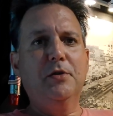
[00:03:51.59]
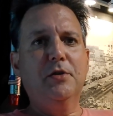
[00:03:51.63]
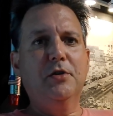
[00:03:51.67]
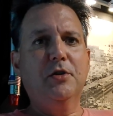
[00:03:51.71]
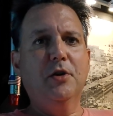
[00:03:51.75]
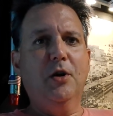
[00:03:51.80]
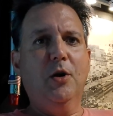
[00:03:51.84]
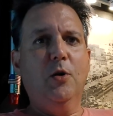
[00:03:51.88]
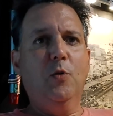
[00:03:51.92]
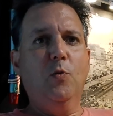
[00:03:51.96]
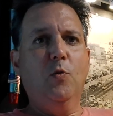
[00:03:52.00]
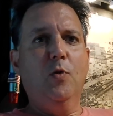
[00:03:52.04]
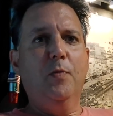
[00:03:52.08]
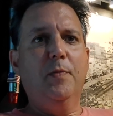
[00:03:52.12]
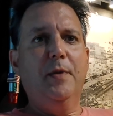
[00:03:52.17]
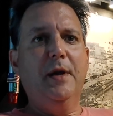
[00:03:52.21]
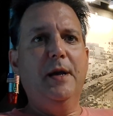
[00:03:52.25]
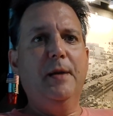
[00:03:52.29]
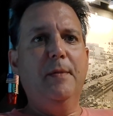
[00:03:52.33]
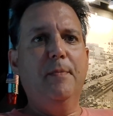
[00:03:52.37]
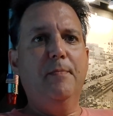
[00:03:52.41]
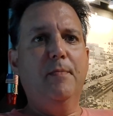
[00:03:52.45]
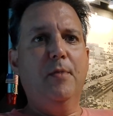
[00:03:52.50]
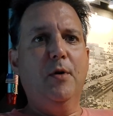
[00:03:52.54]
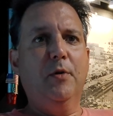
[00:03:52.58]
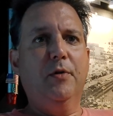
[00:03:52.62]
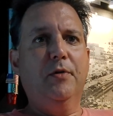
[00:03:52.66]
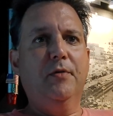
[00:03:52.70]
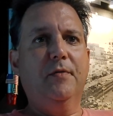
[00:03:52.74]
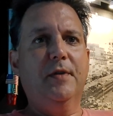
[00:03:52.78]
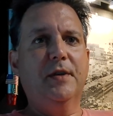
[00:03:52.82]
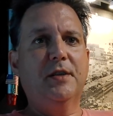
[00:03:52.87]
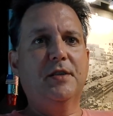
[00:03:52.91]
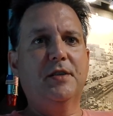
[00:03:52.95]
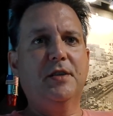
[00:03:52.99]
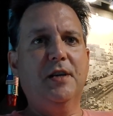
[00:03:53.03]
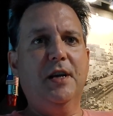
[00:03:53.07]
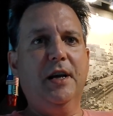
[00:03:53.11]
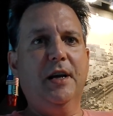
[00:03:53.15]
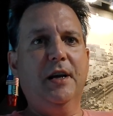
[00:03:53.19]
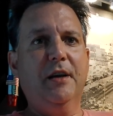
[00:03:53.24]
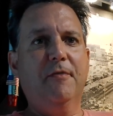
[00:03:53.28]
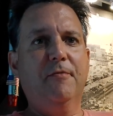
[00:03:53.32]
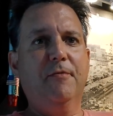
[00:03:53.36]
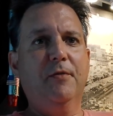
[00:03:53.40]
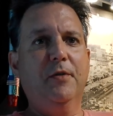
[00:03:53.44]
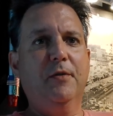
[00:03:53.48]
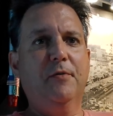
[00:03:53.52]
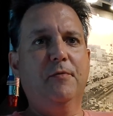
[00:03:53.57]
so we'll be both of us seeing
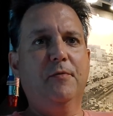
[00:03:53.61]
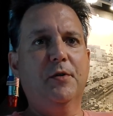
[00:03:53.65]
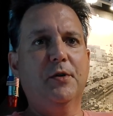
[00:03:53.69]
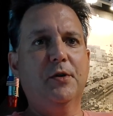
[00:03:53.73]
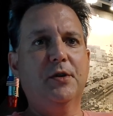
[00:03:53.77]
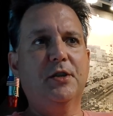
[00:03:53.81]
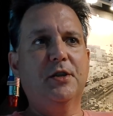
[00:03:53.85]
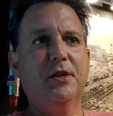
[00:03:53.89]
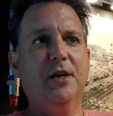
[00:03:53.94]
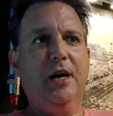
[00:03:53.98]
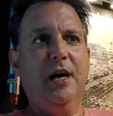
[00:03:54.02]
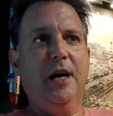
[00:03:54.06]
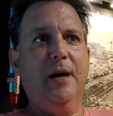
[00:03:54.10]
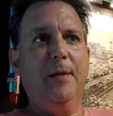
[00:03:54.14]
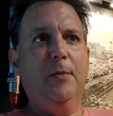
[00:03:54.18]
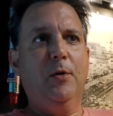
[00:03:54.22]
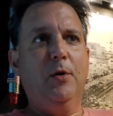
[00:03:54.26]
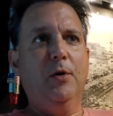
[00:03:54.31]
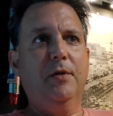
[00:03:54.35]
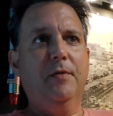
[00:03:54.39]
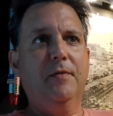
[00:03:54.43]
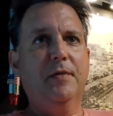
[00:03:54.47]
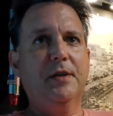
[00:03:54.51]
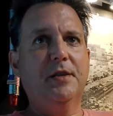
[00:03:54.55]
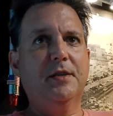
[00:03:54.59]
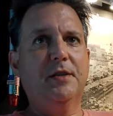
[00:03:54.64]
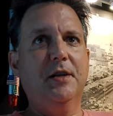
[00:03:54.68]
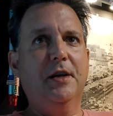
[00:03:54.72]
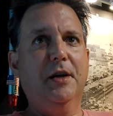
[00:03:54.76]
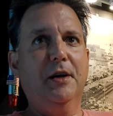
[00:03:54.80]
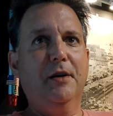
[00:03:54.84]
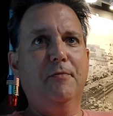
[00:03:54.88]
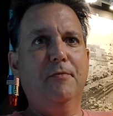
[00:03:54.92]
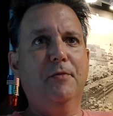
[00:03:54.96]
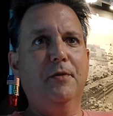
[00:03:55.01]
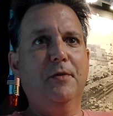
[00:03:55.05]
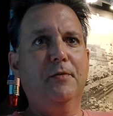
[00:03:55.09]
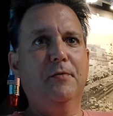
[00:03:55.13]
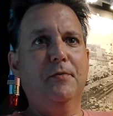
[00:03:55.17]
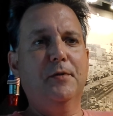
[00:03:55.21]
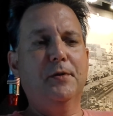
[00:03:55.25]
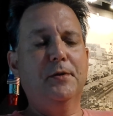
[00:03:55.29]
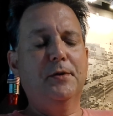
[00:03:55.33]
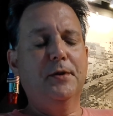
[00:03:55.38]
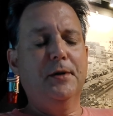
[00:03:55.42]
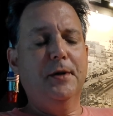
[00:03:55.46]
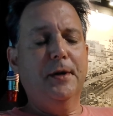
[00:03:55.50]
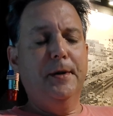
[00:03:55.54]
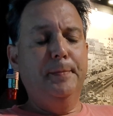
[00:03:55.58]
it for the first time, all of us seeing it for the
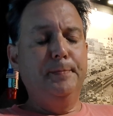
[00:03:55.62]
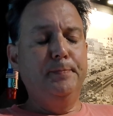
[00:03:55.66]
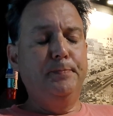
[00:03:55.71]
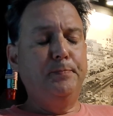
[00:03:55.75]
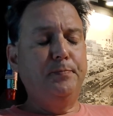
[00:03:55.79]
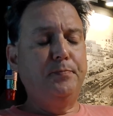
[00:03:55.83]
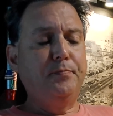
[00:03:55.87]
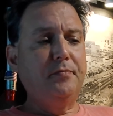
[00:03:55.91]
first time.